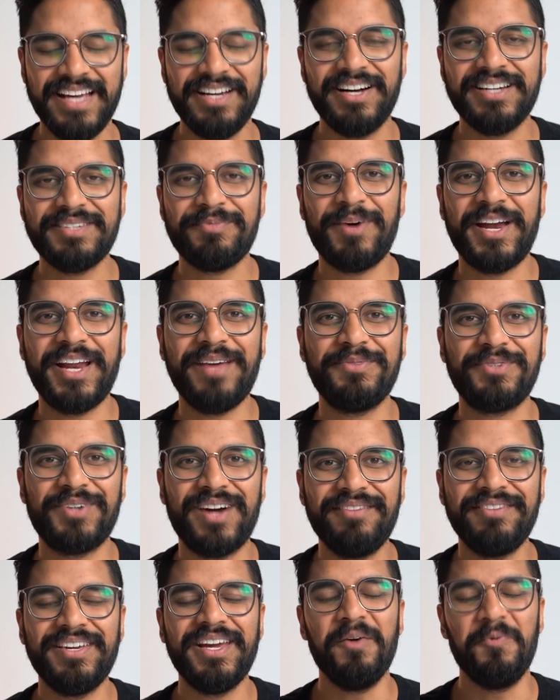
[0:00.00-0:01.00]
guys, my name is
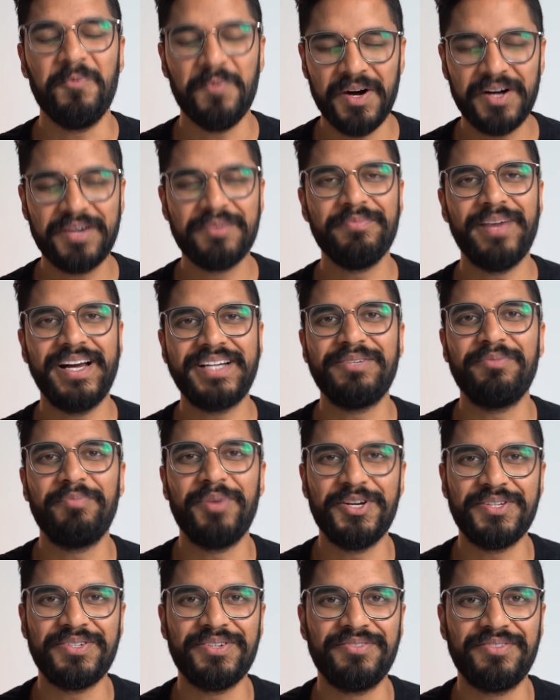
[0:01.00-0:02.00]
Ravi and welcome back to
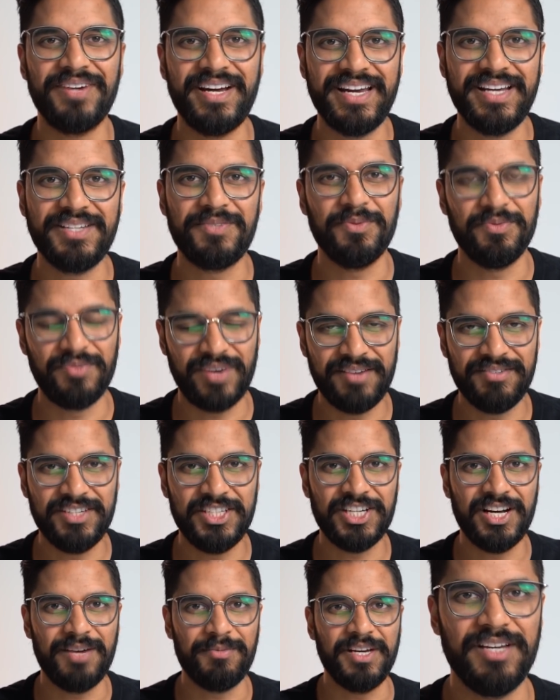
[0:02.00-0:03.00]
Personal Finance with Ravi
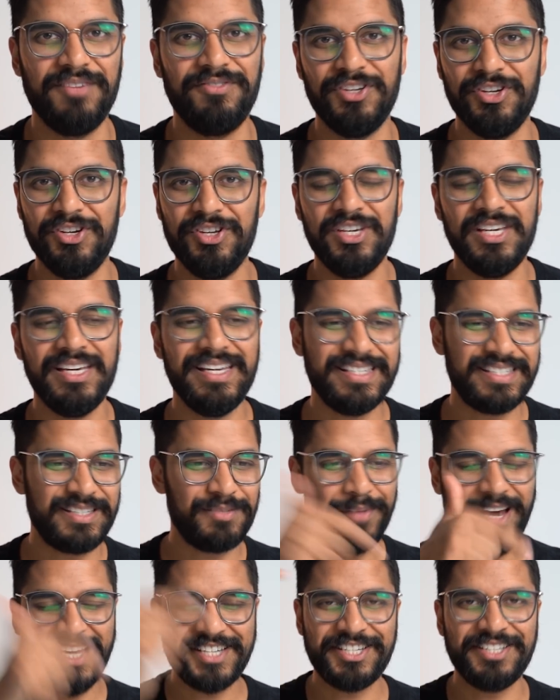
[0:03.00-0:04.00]
Sharma. If you're new here,
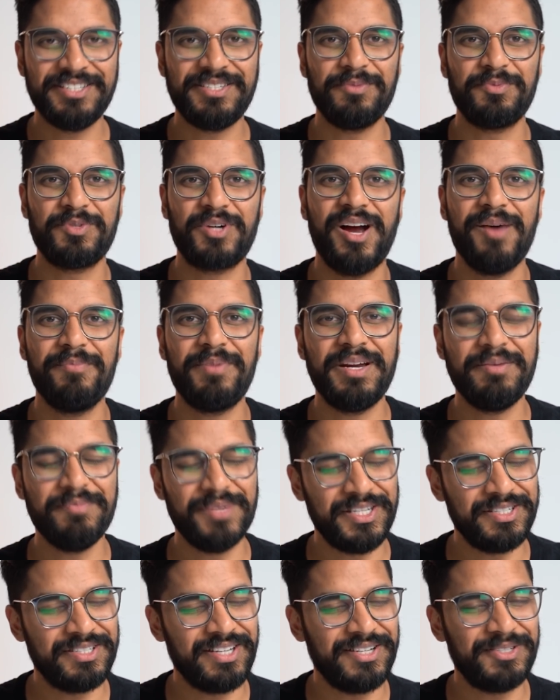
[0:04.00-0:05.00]
smash that subscribe button
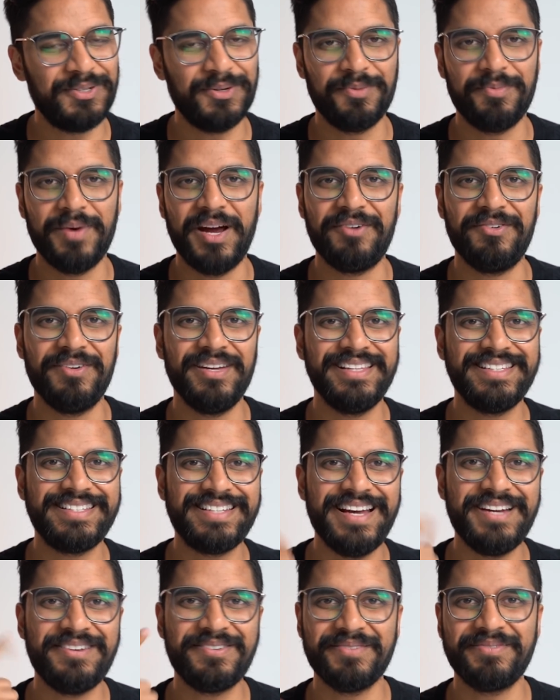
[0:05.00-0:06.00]
because I talk about real
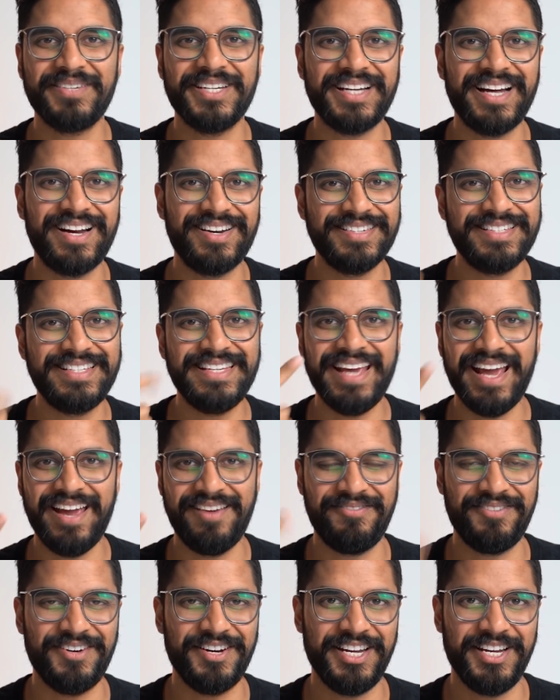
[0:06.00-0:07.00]
estate, cryptocurrency,
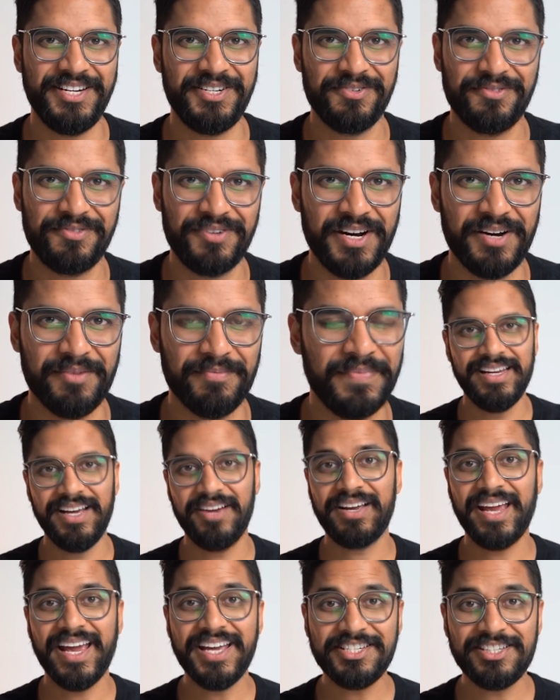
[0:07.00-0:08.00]
and financial freedom. Now,
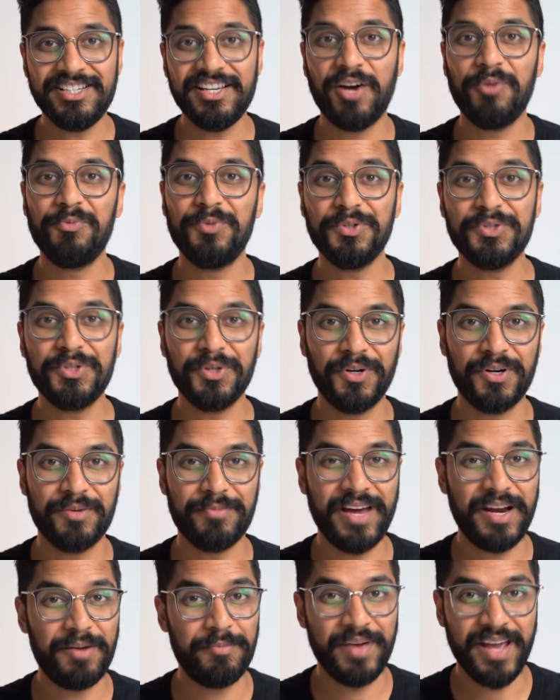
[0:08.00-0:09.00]
occasionally I will talk
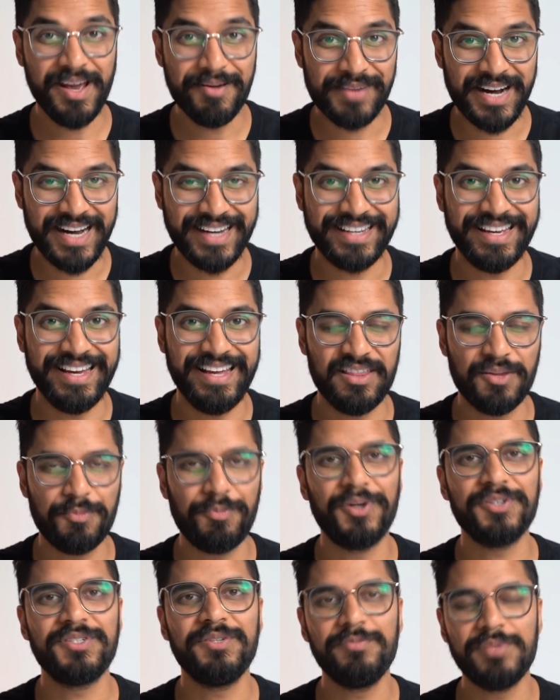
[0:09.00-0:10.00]
about a bear market and the
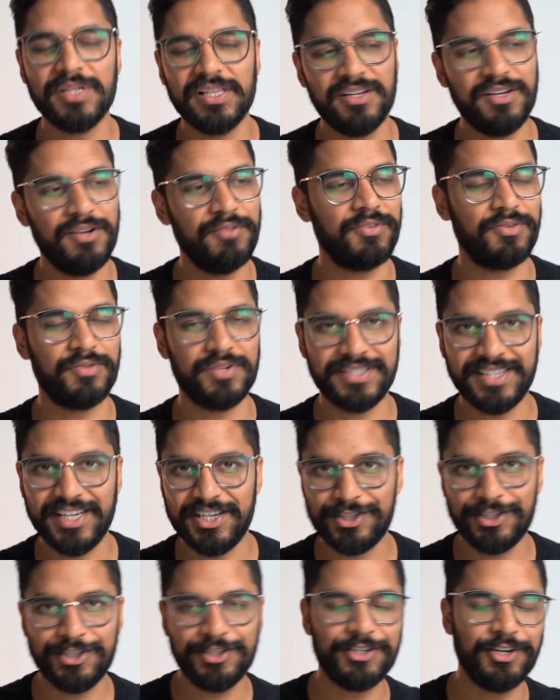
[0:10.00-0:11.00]
possibility of a
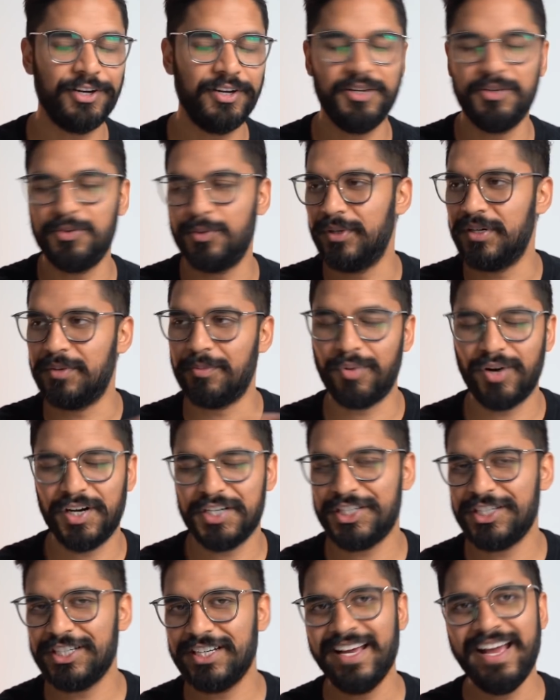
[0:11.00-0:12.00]
recession turn into a
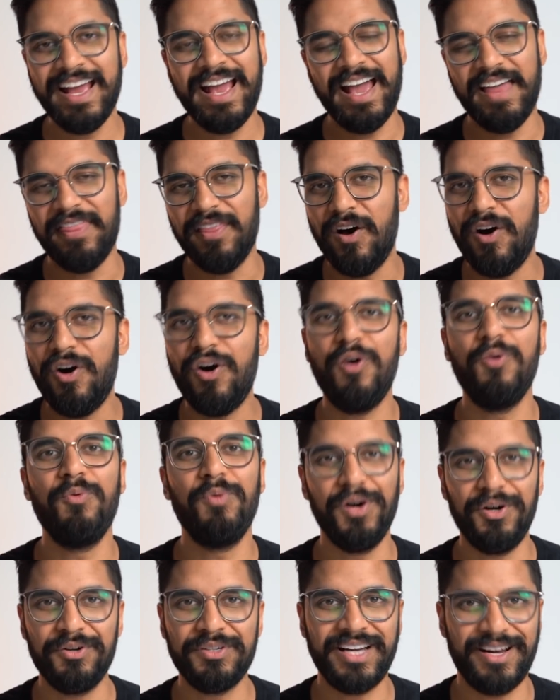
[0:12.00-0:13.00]
depression and the whole
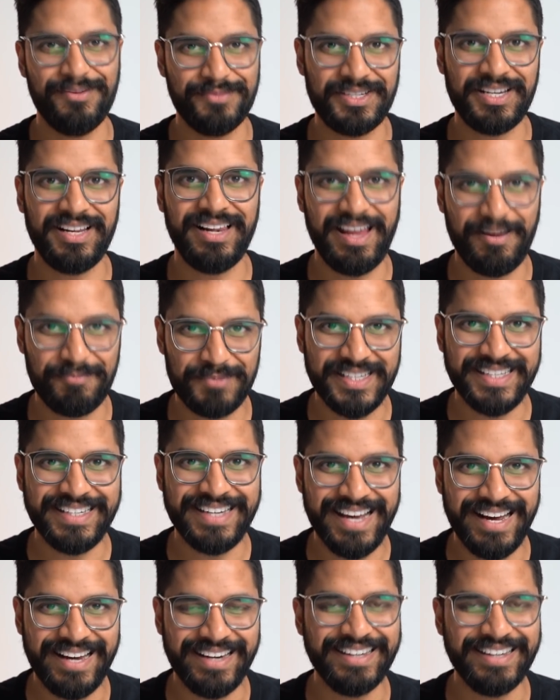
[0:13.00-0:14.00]
world comes collapsing down.